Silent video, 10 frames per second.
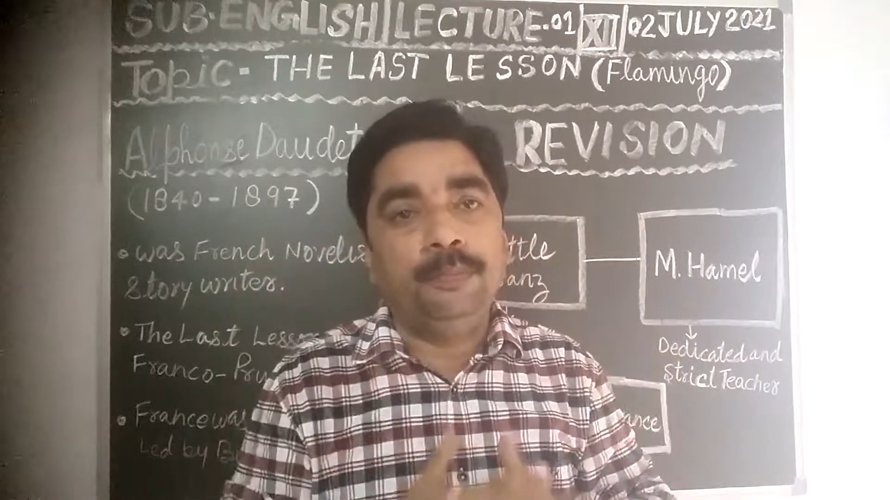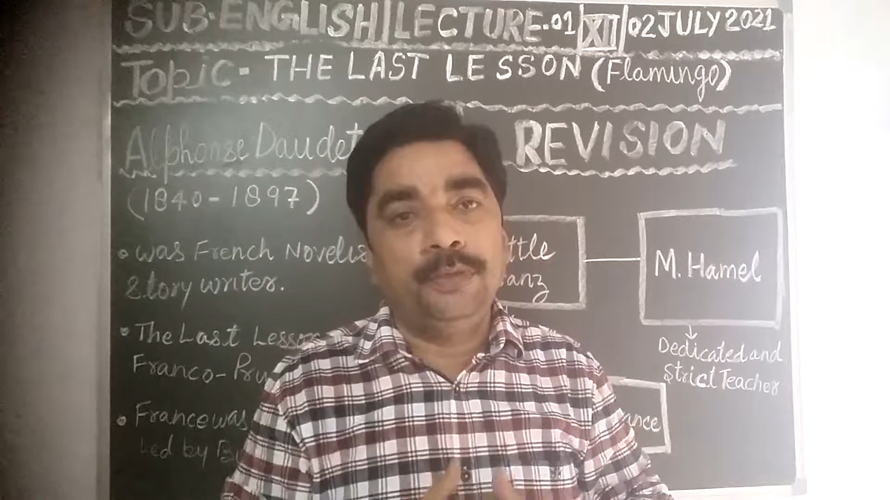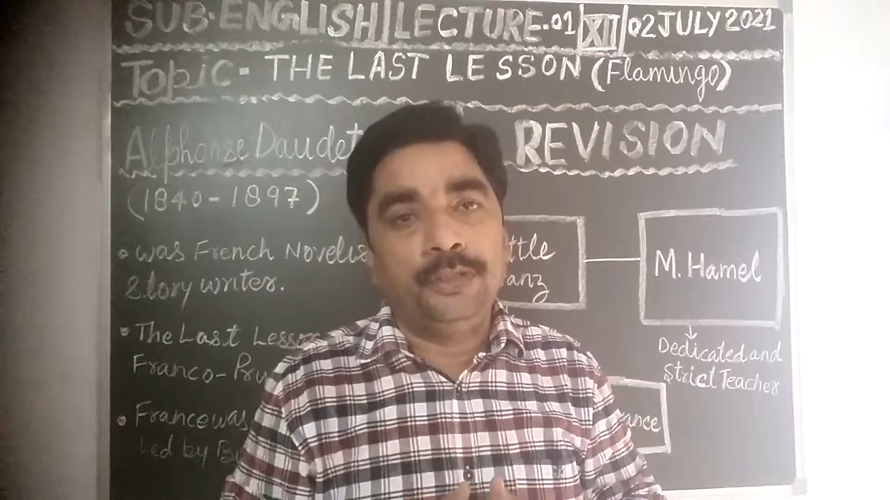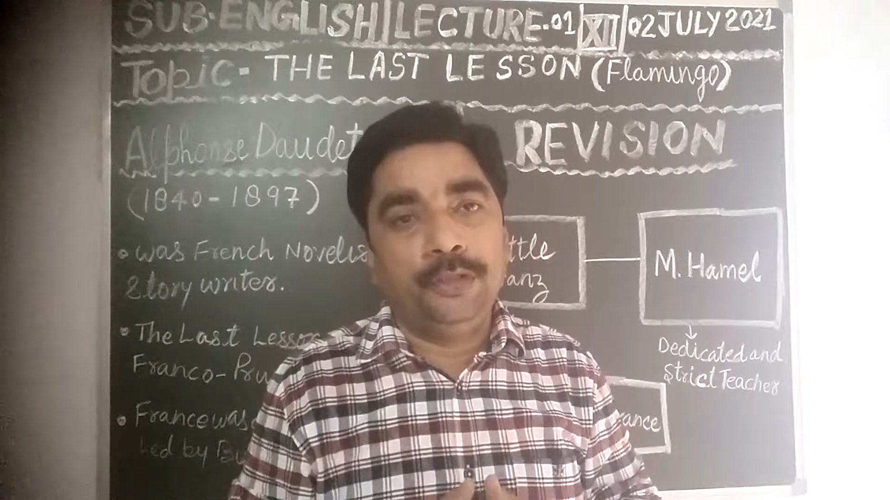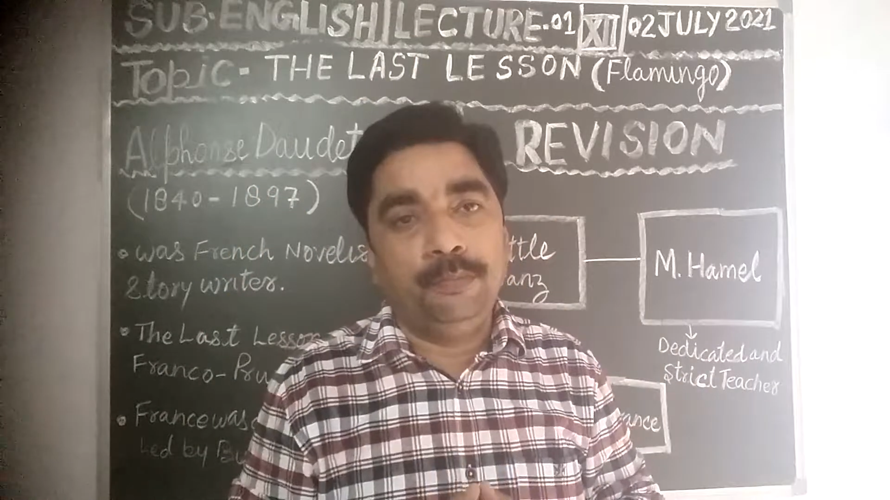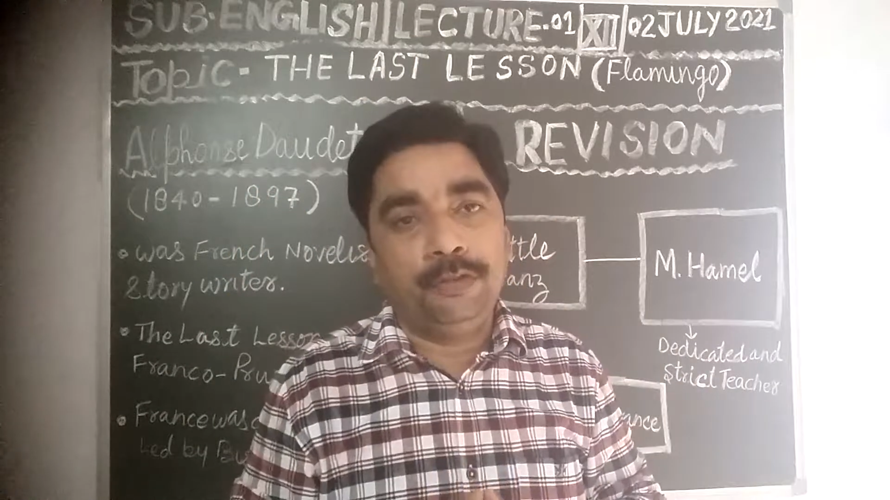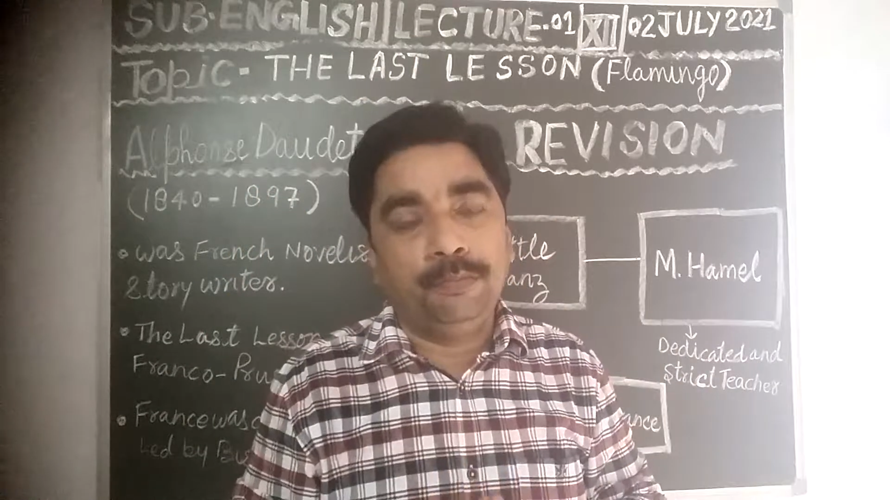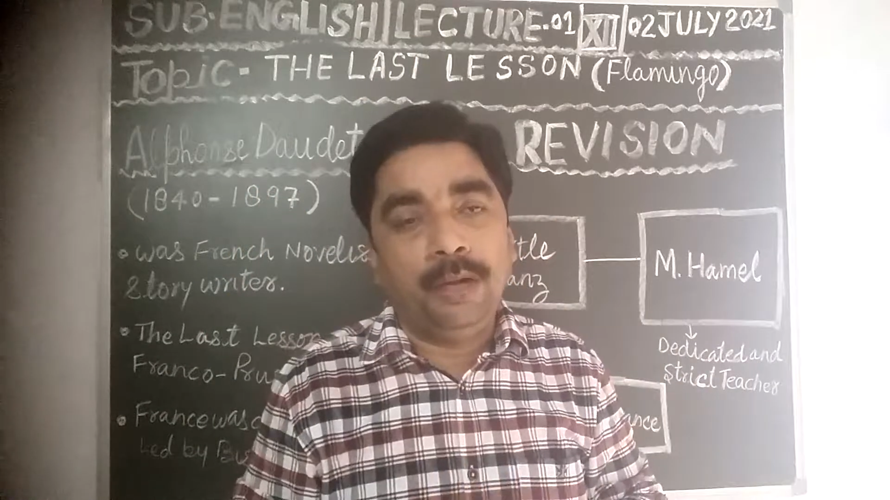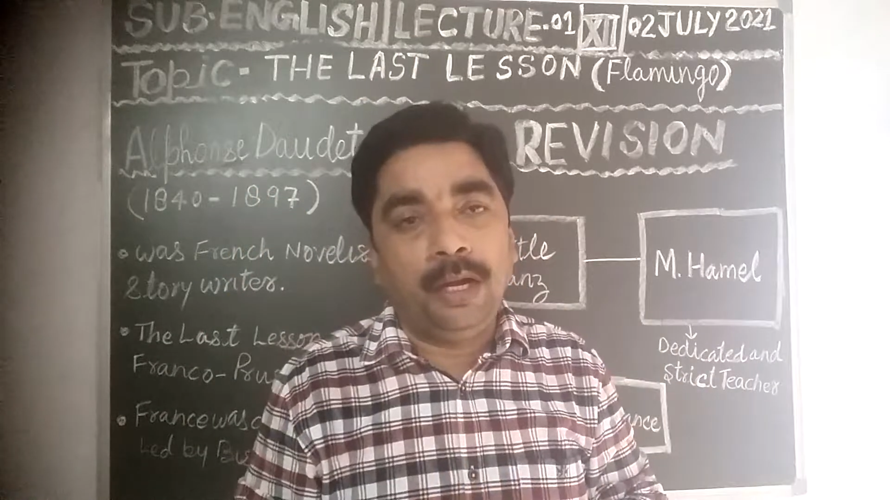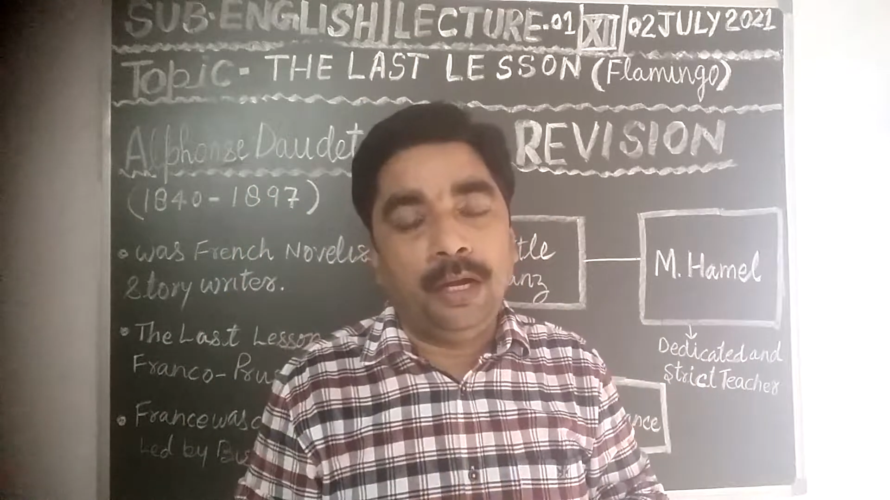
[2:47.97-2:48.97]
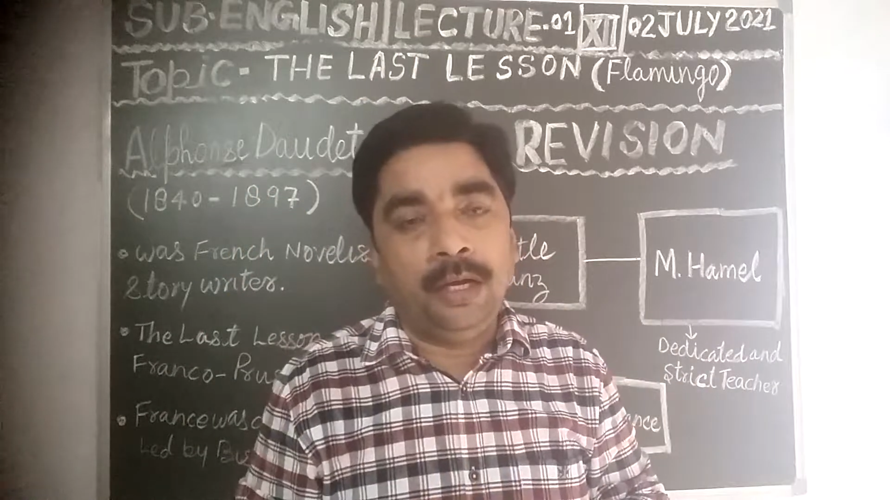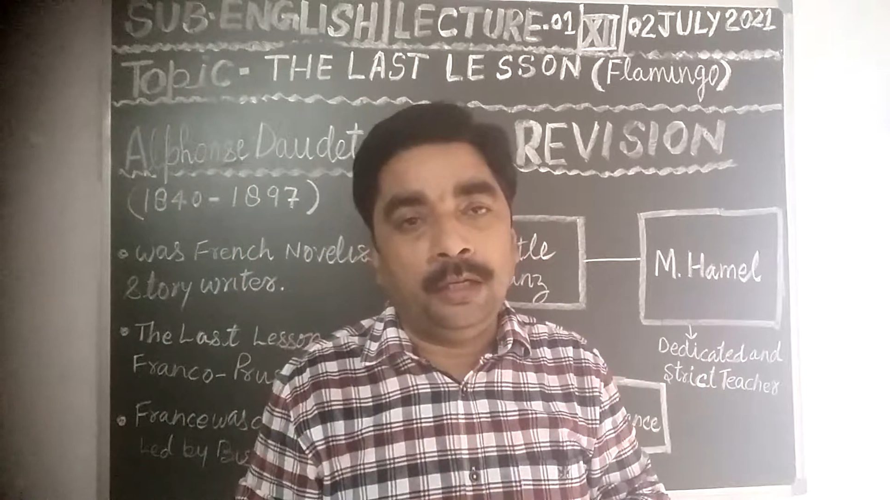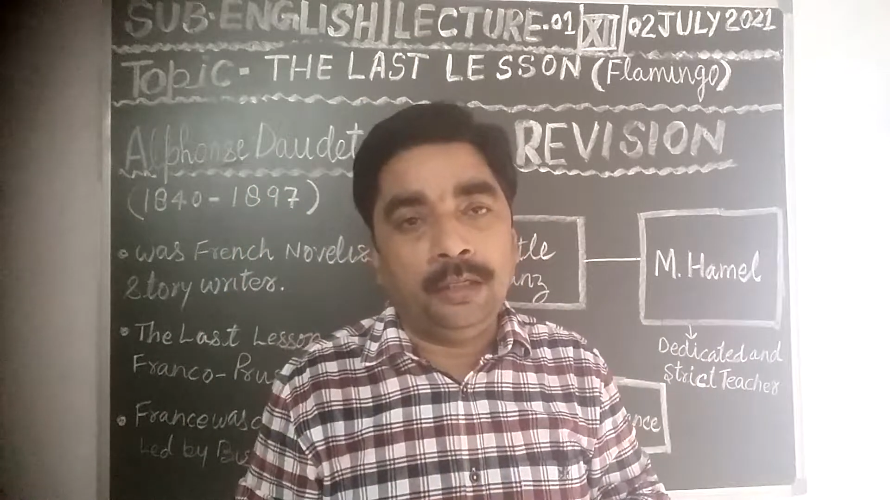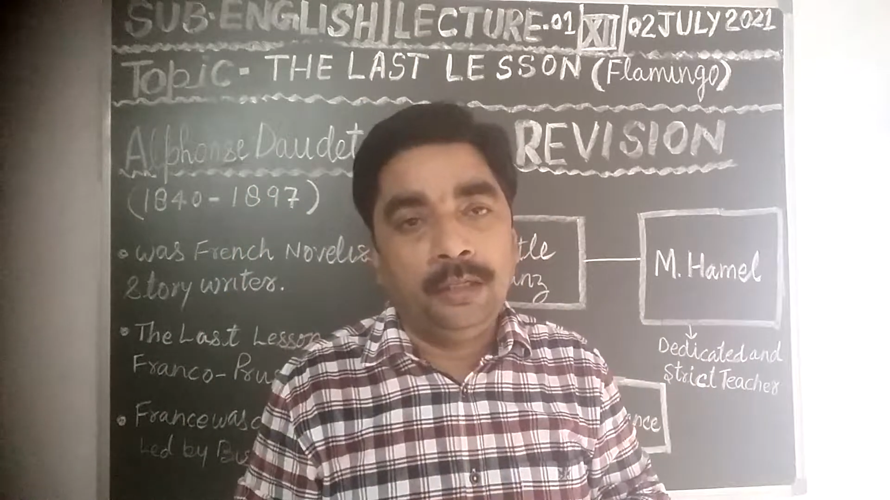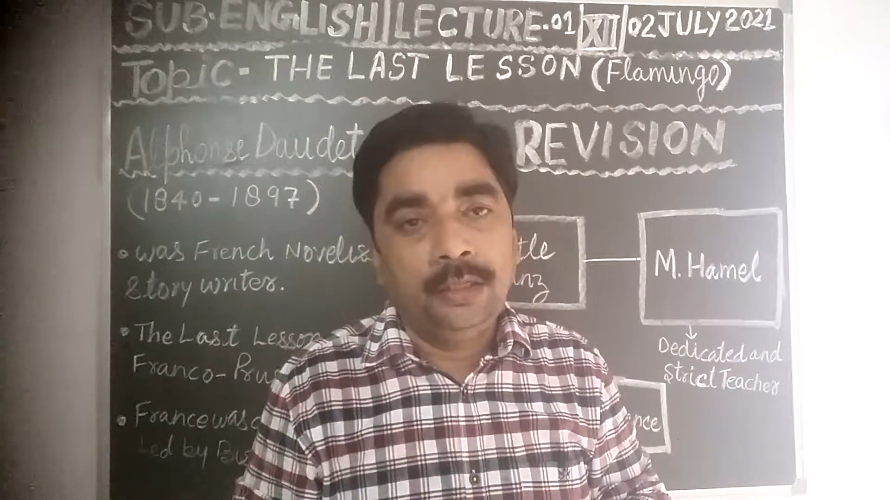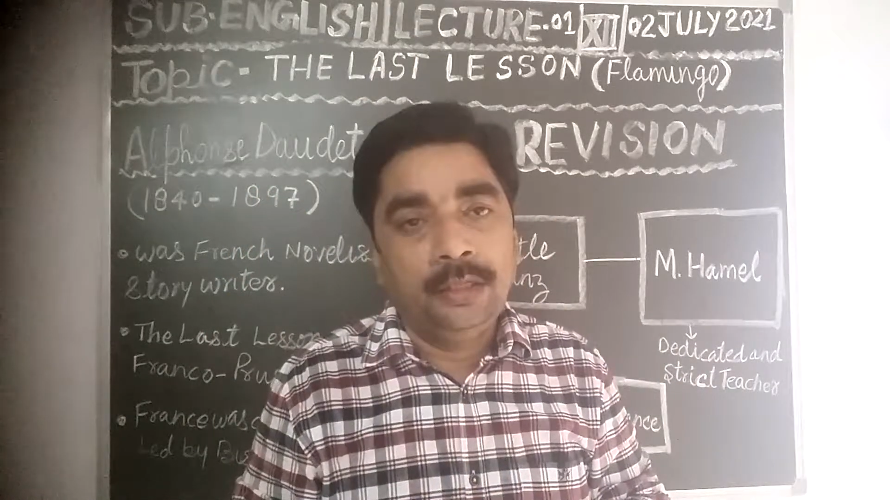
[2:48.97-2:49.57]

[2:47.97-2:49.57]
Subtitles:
Mr. Bismarck